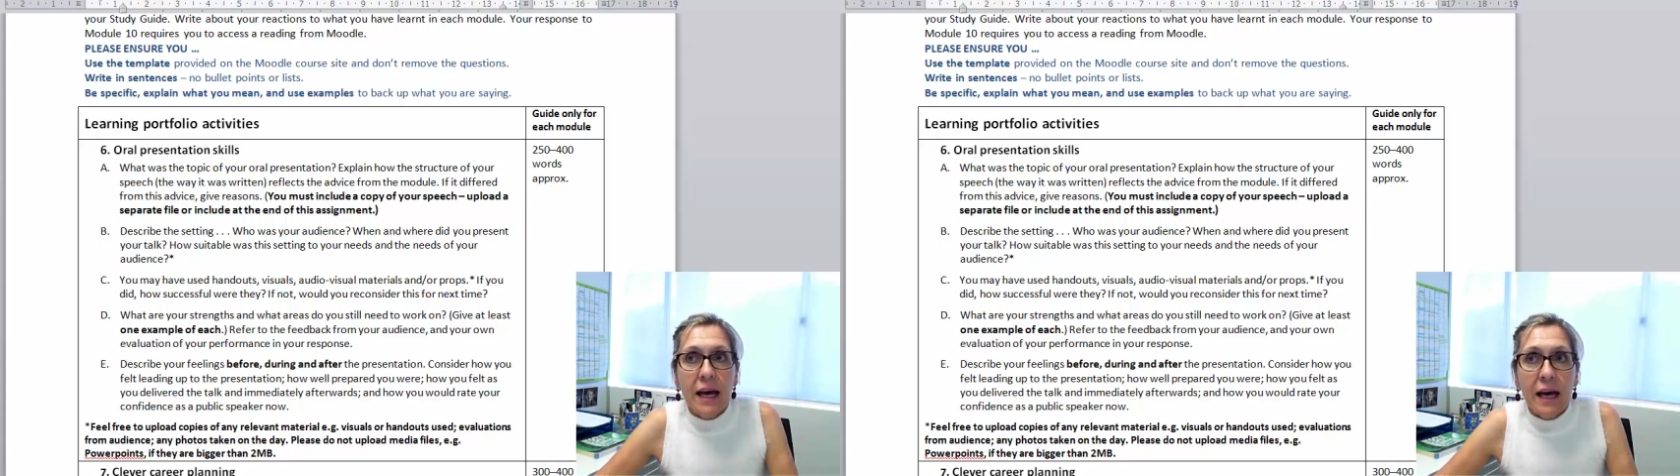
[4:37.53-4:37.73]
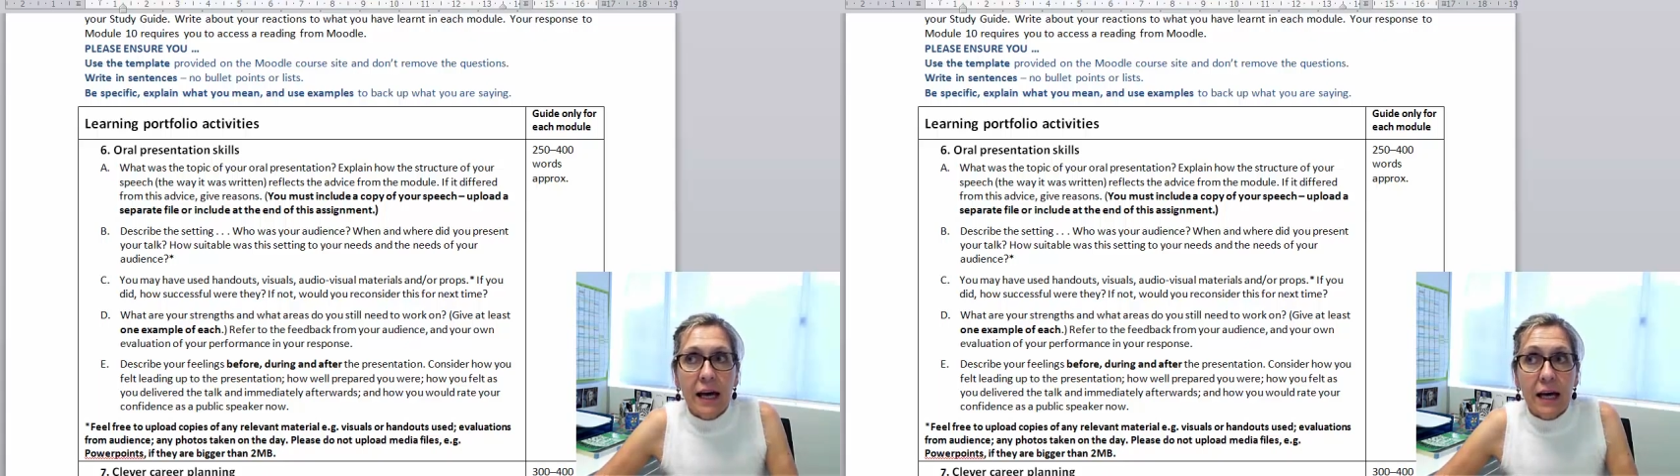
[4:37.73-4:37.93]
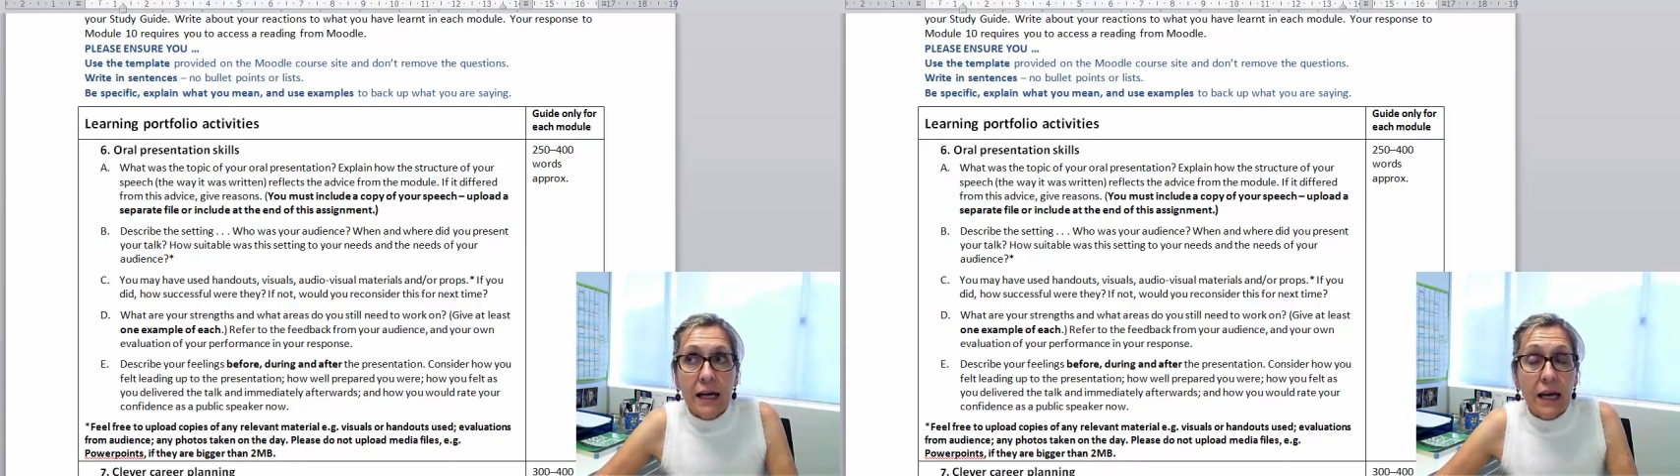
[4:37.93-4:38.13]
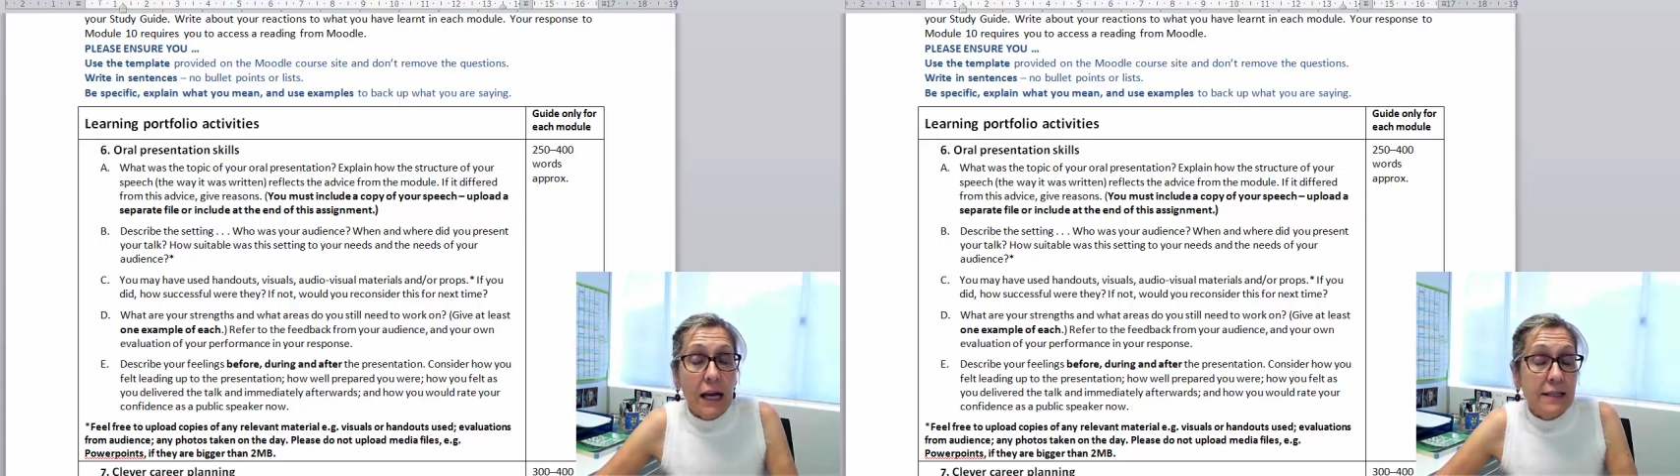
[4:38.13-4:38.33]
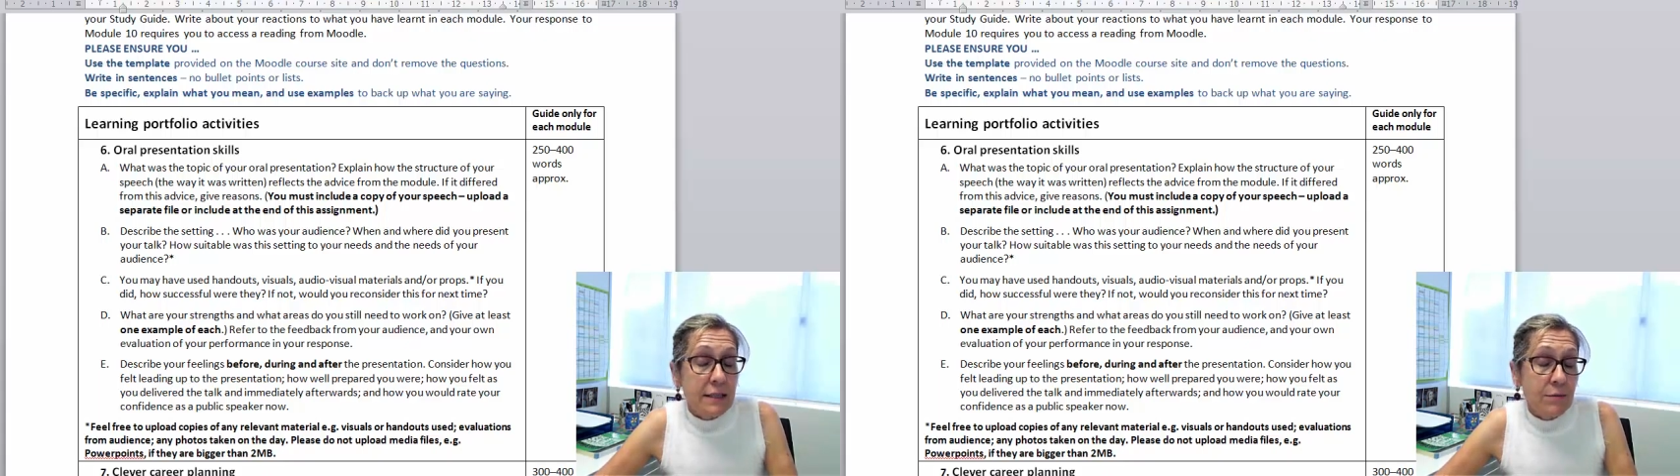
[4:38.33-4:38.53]

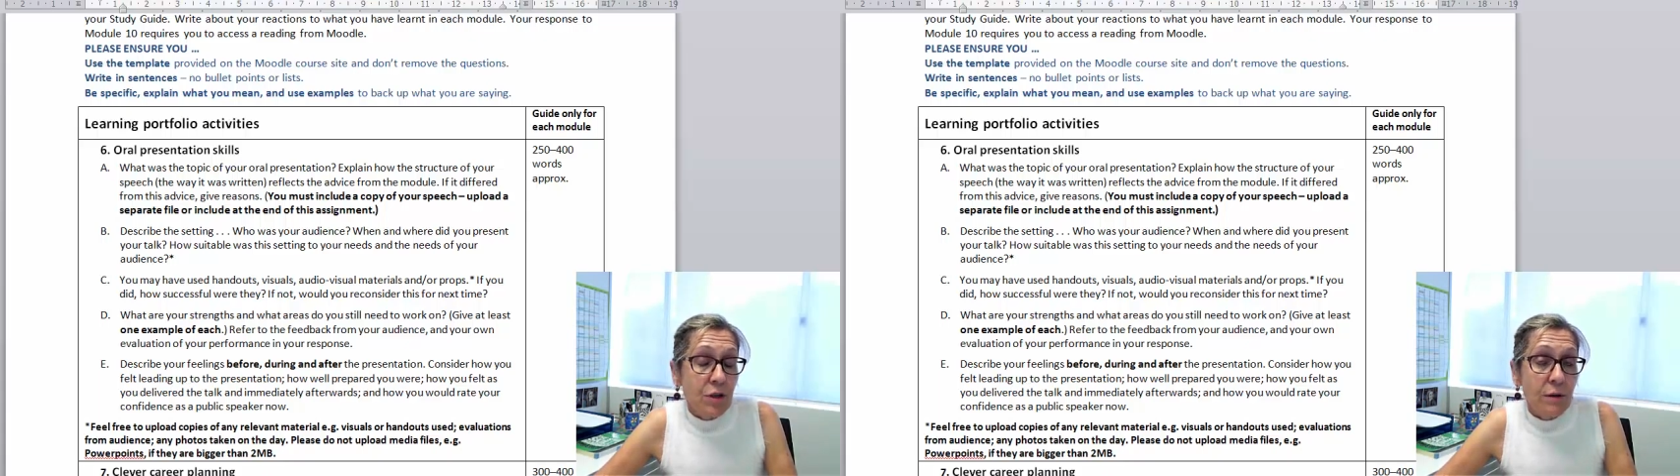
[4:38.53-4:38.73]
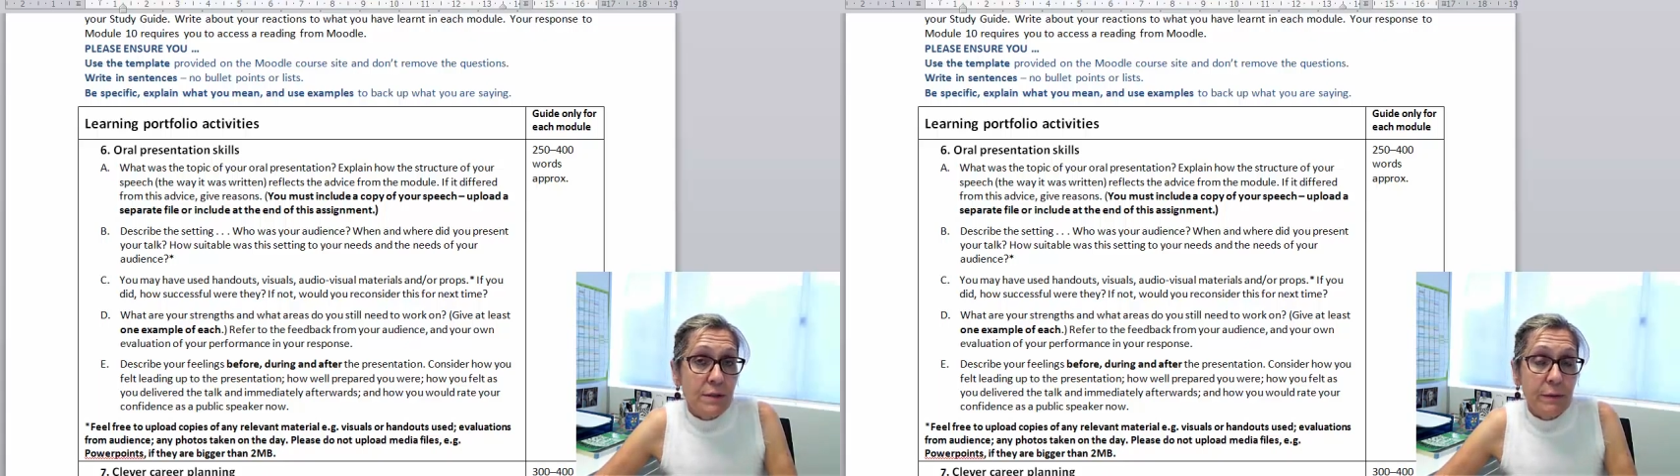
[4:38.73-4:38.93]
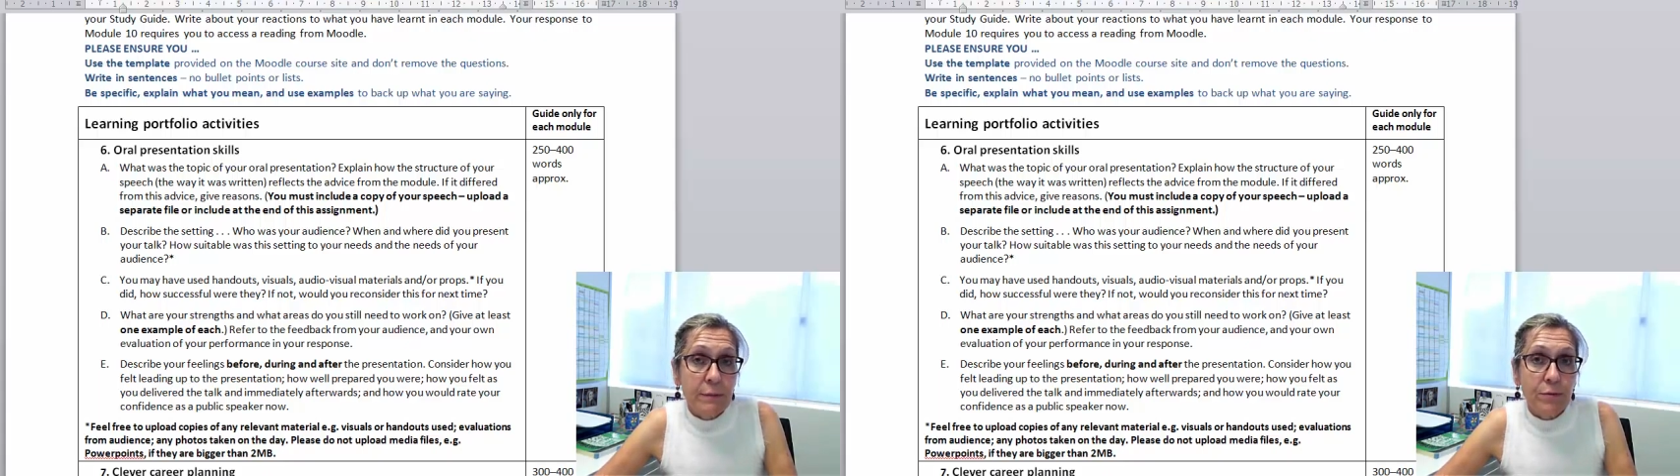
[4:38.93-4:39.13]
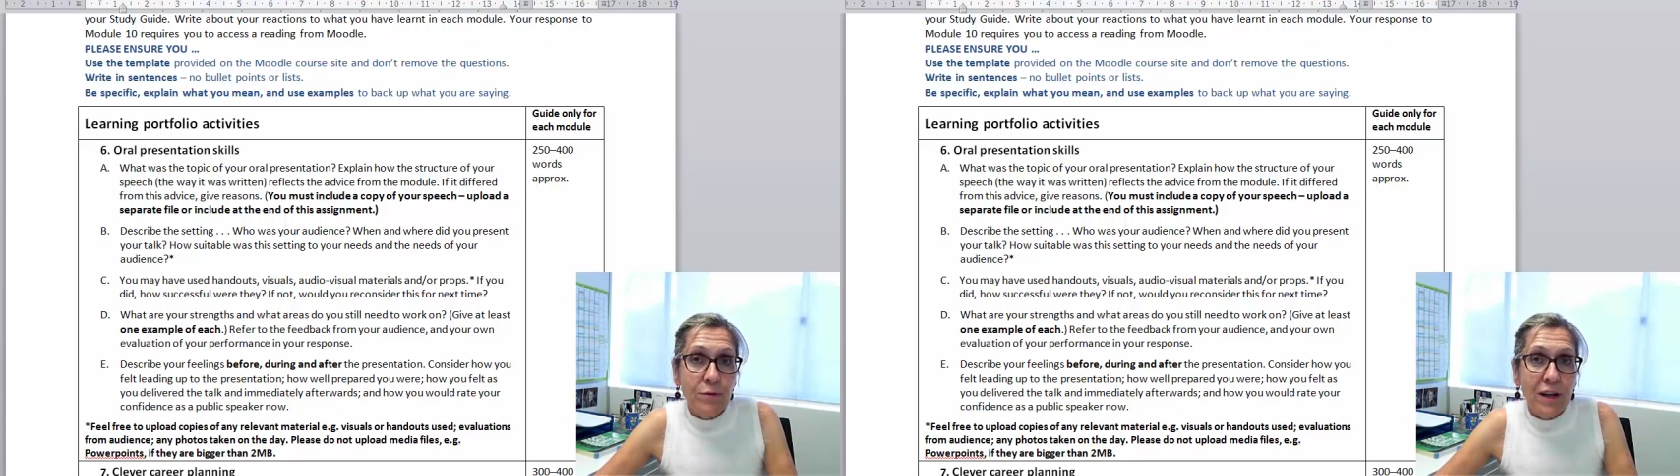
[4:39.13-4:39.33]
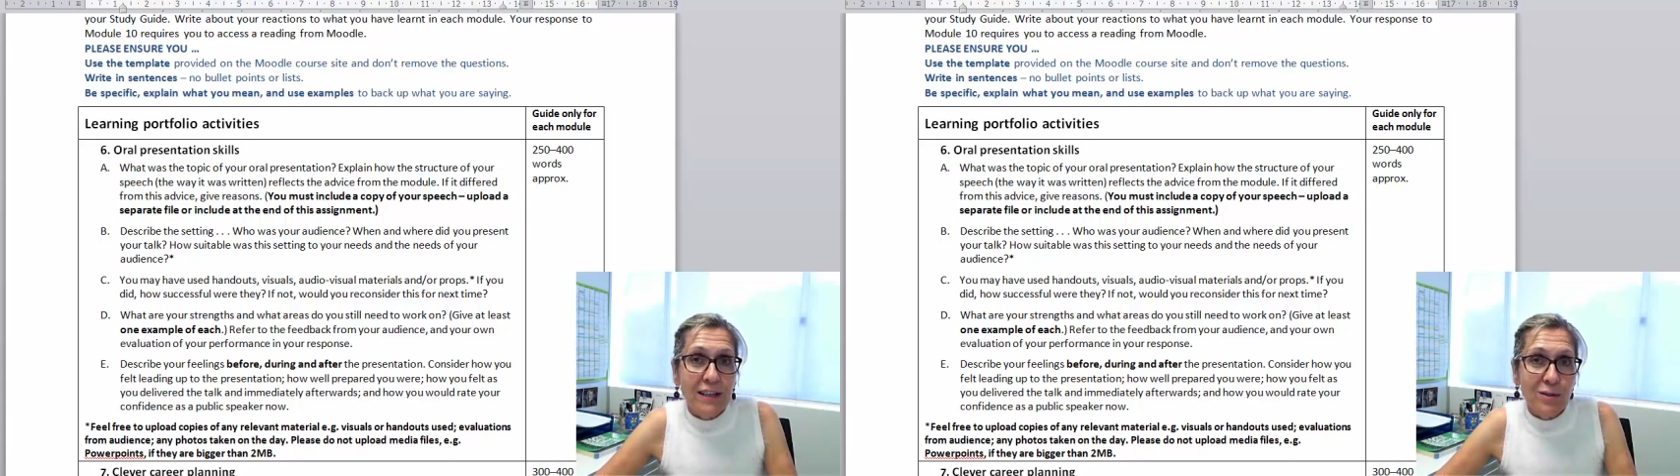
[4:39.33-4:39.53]
and sometimes people like